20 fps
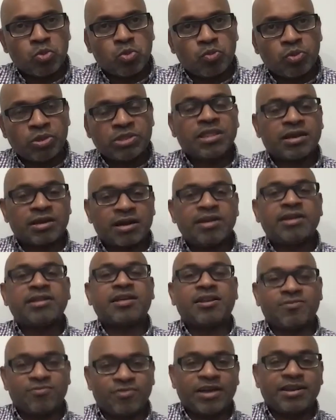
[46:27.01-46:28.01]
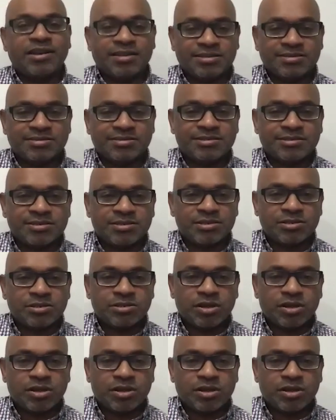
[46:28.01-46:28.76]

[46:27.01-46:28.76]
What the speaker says: with the clinical findings